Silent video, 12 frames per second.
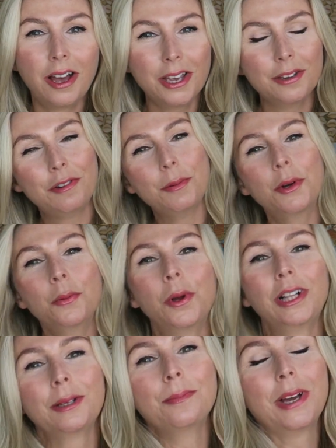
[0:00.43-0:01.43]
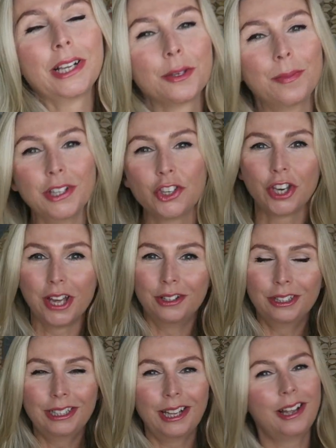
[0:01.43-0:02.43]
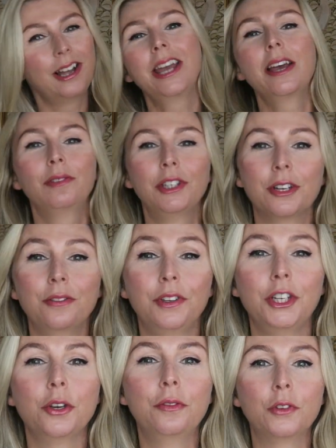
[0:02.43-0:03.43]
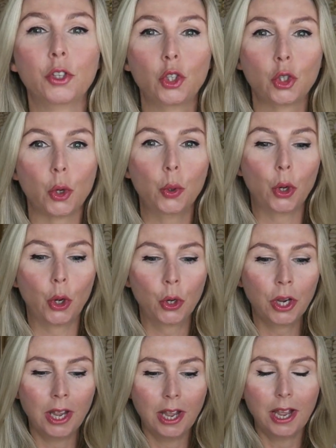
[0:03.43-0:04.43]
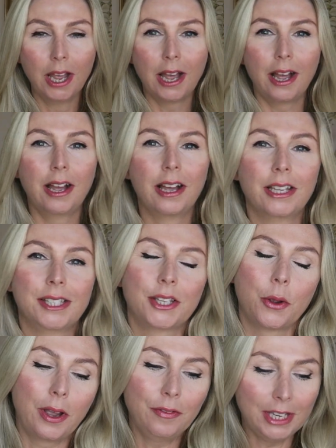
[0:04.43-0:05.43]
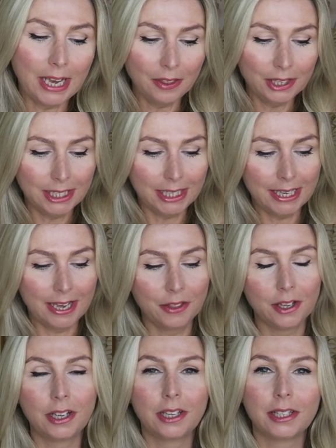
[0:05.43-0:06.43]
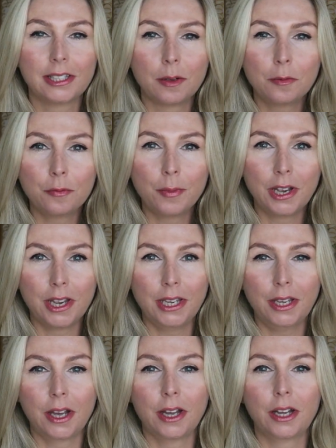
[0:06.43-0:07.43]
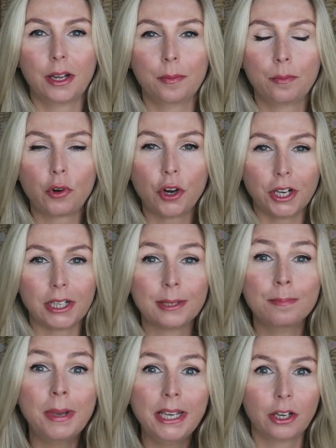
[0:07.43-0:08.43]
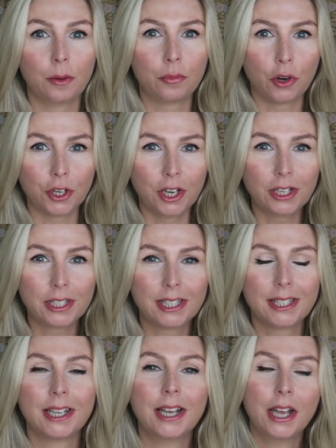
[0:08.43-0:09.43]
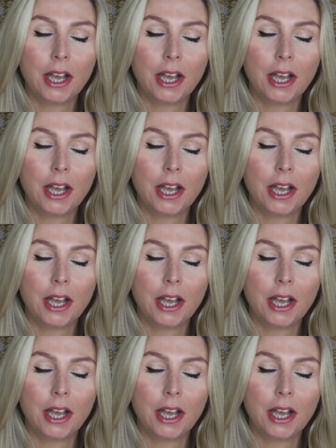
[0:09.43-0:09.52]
Hi everyone, welcome back to my channel. I haven't done a video for so long. So I've gathered together some of my makeup products